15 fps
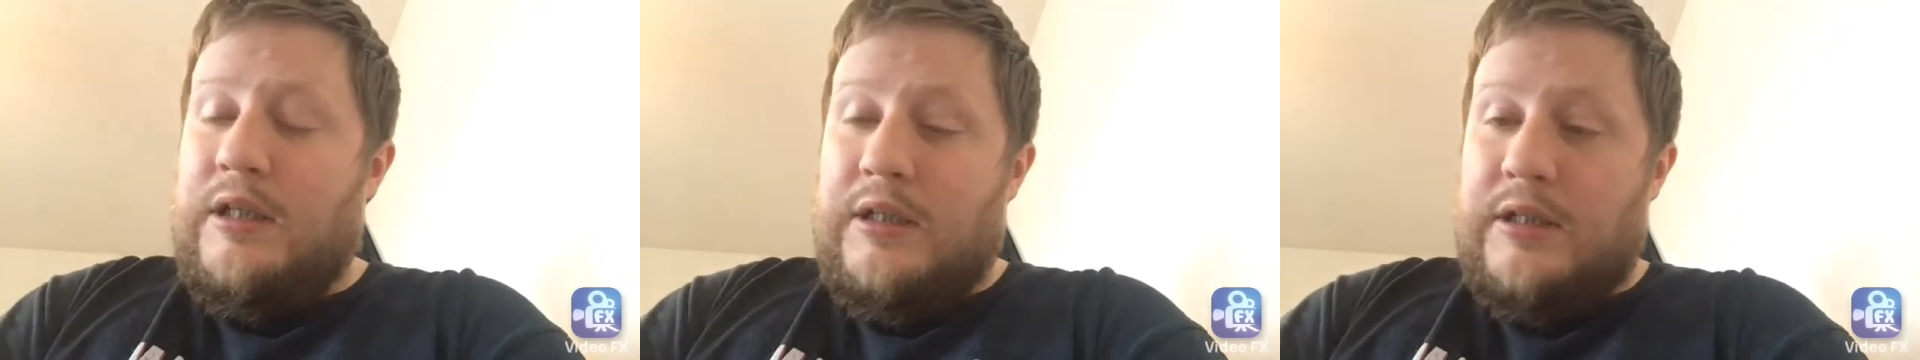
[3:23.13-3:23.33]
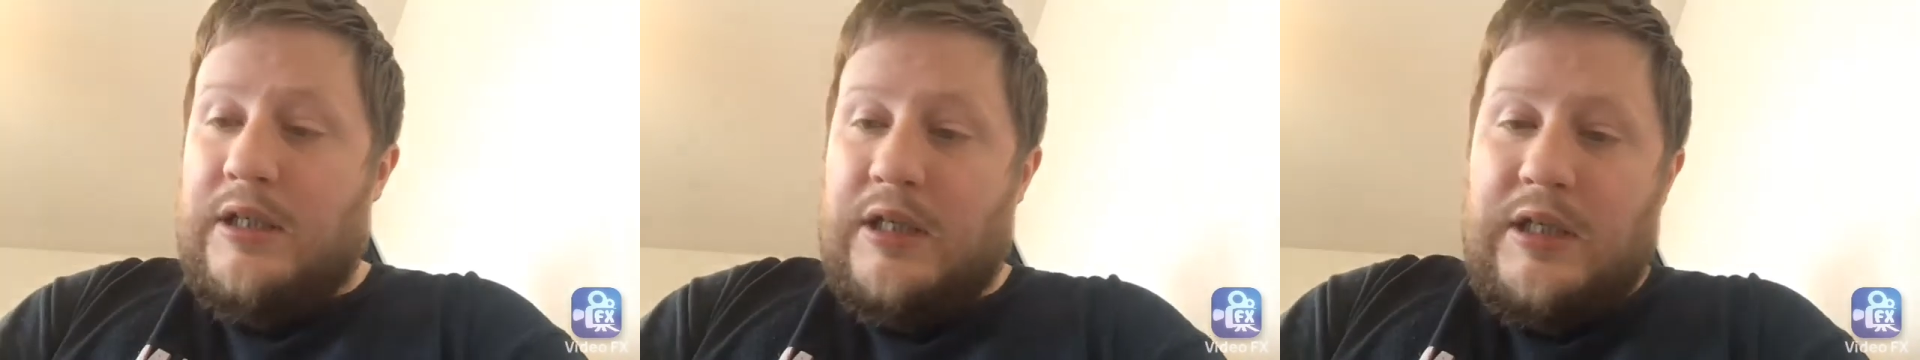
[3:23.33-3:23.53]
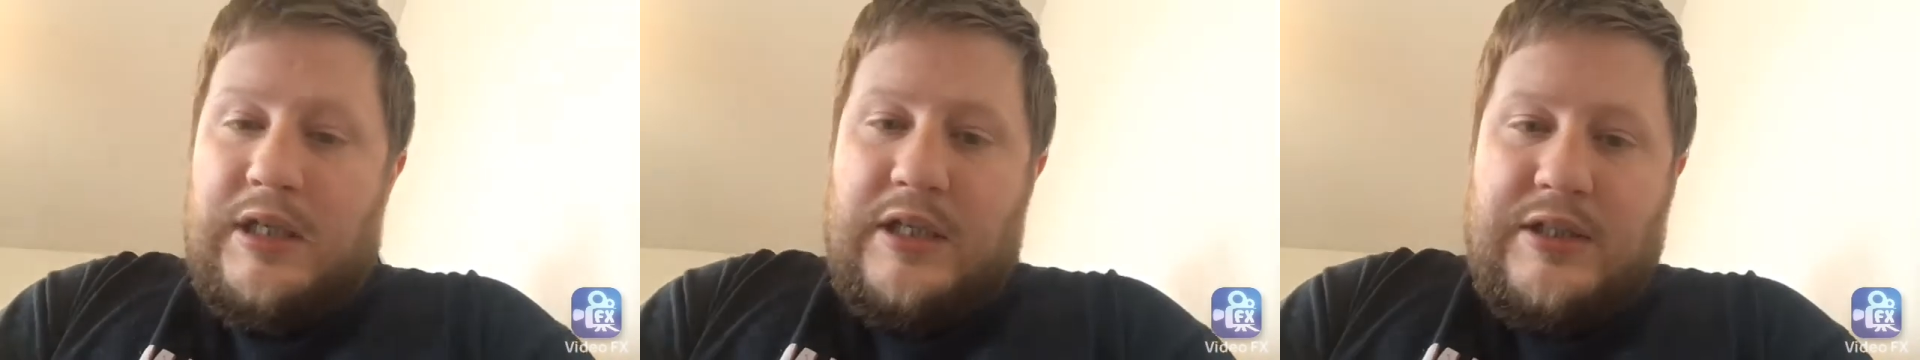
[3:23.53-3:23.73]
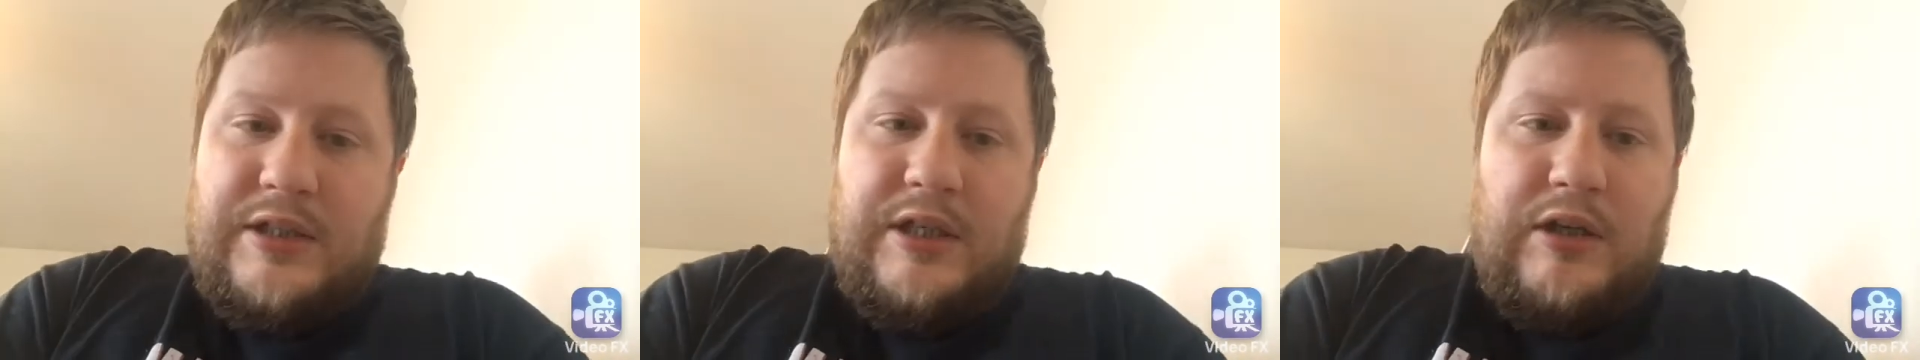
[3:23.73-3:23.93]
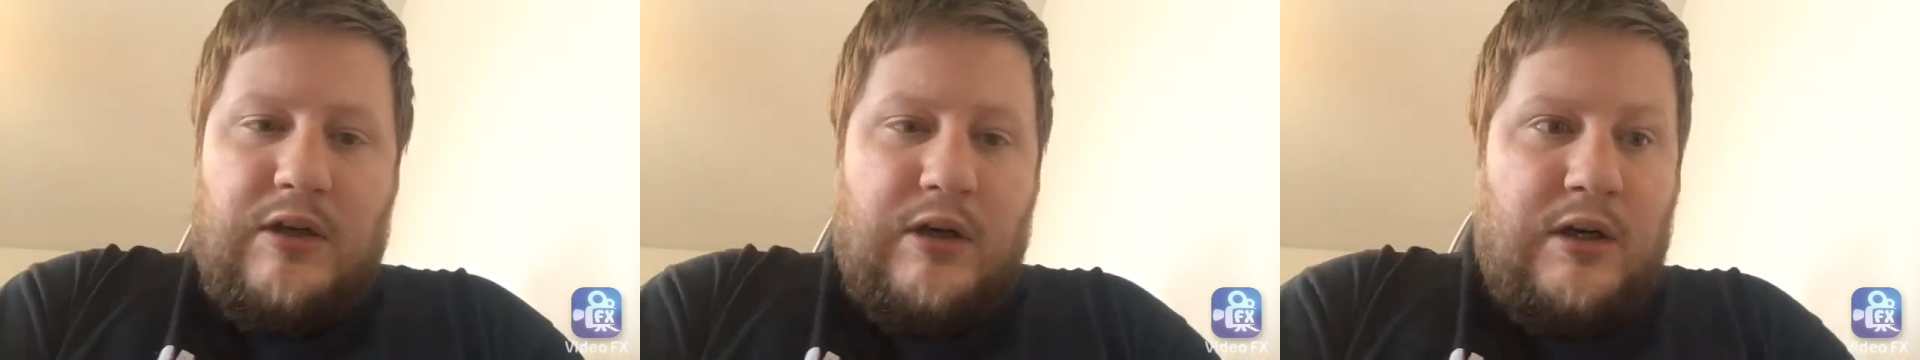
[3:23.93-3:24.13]
yeah, like I
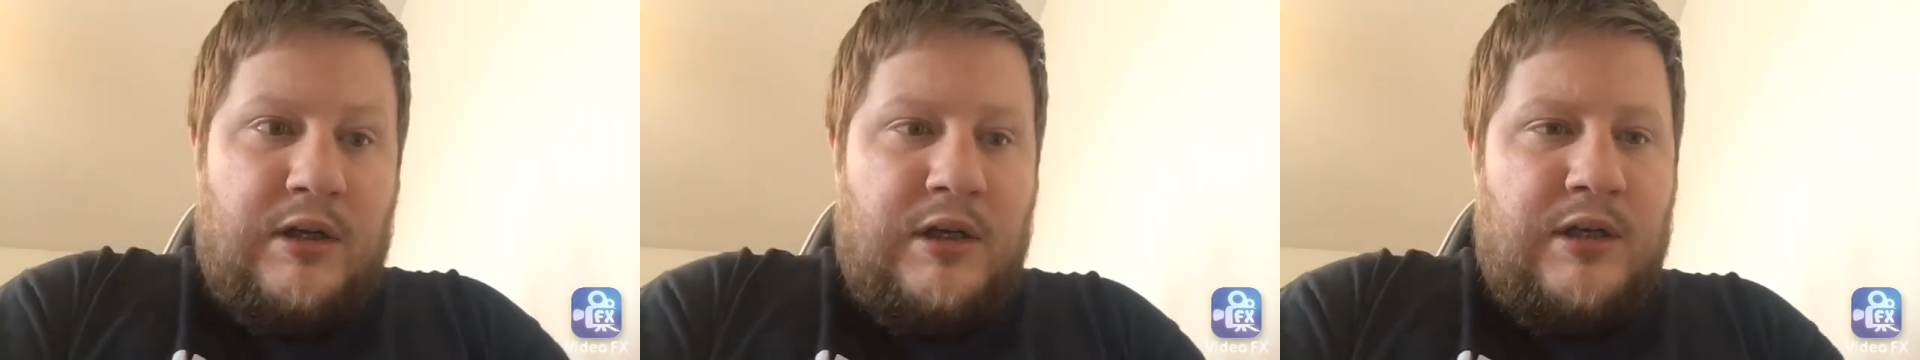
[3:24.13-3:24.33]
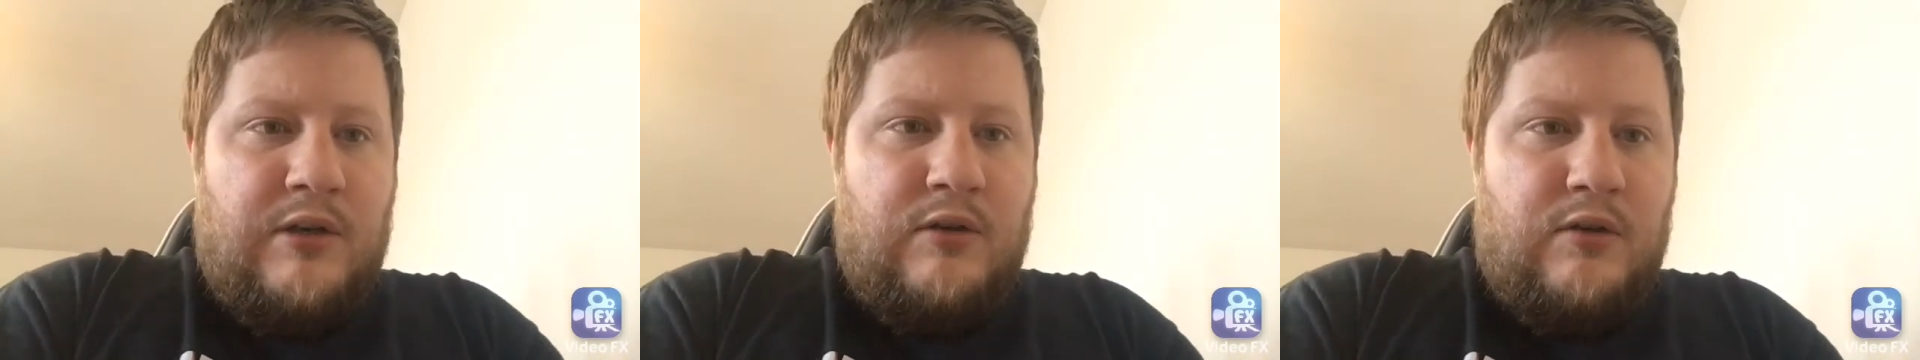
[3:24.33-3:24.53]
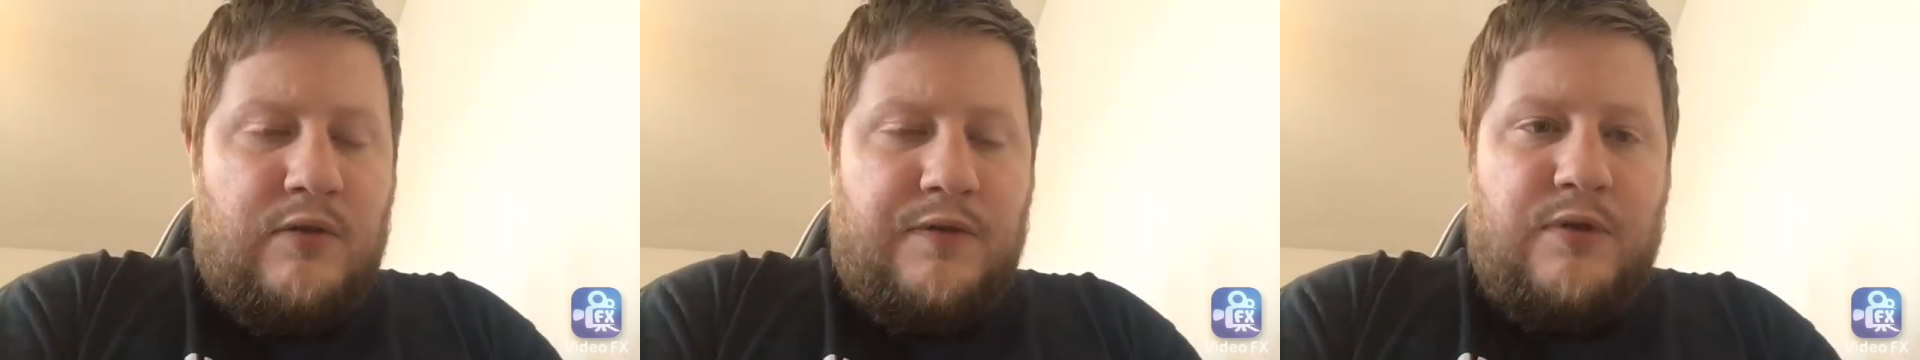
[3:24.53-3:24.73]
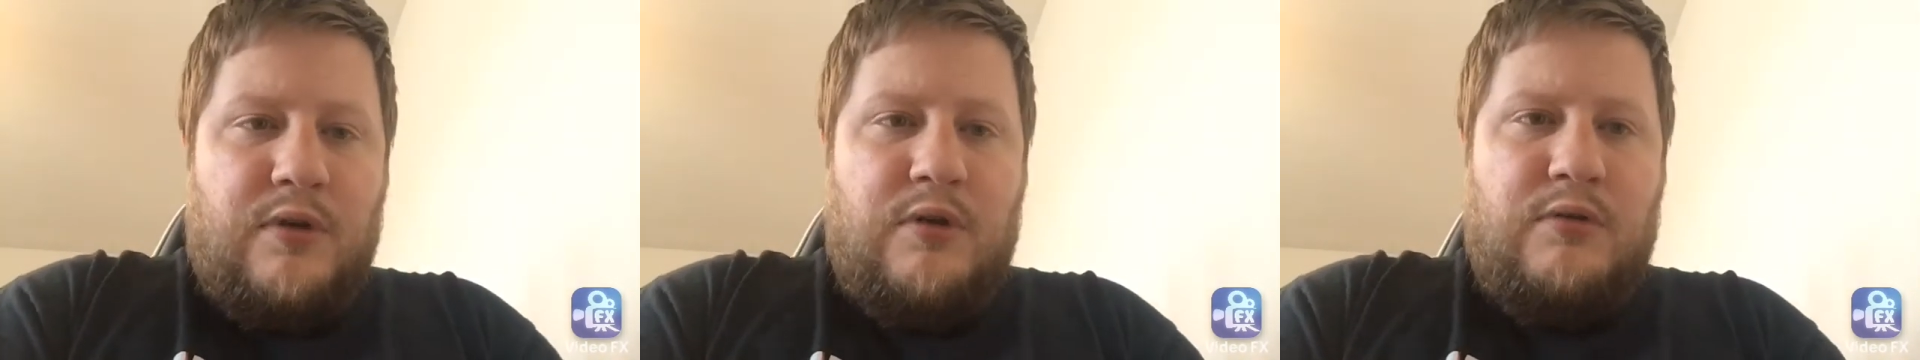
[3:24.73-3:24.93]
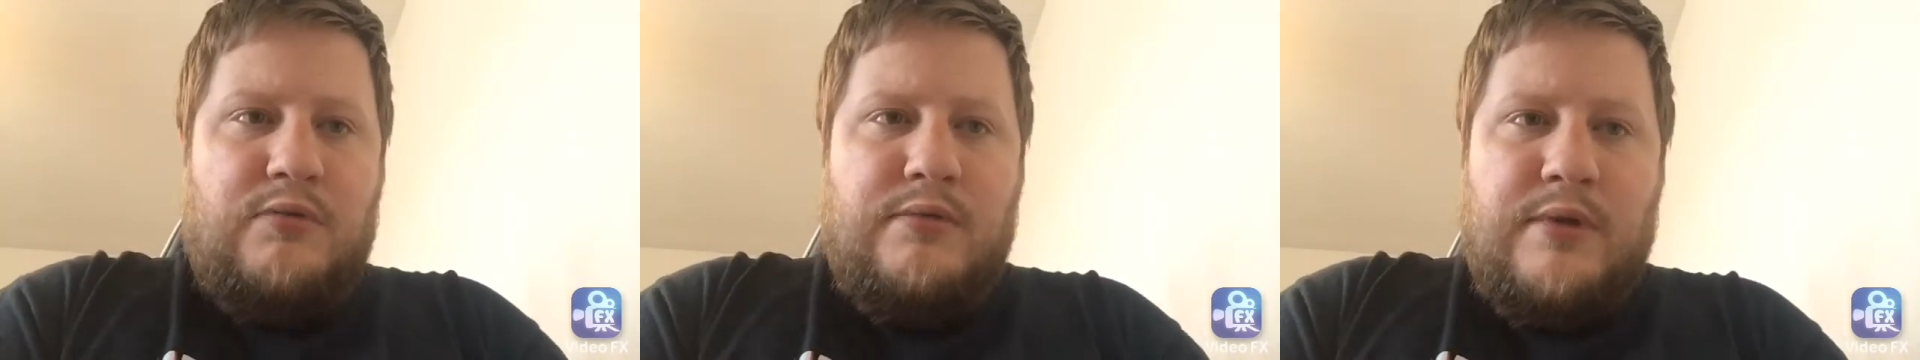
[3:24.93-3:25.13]
say,
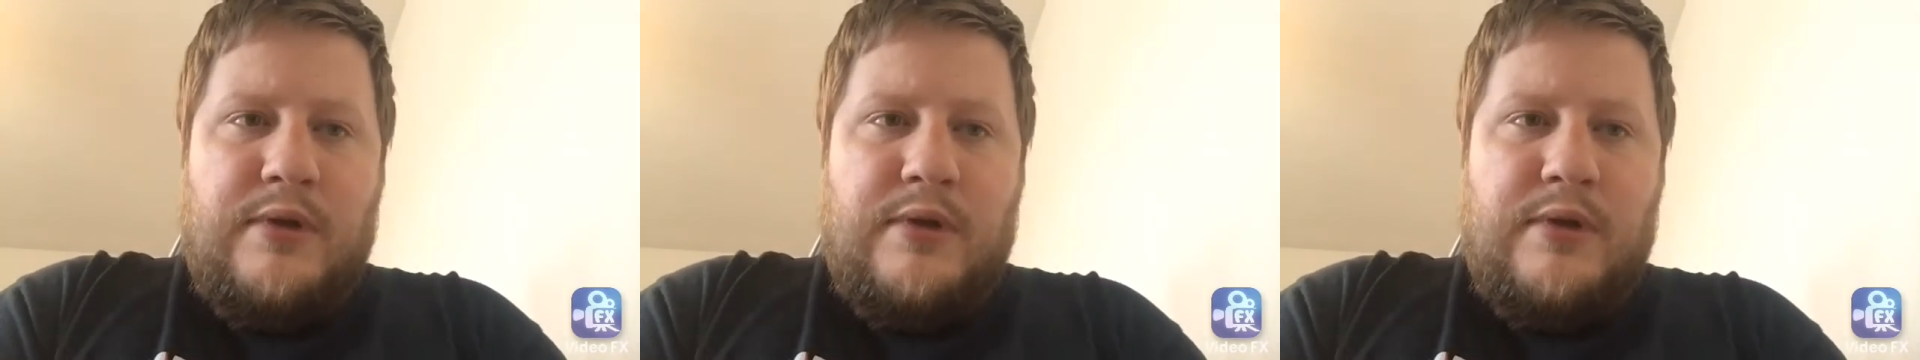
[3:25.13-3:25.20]
overall,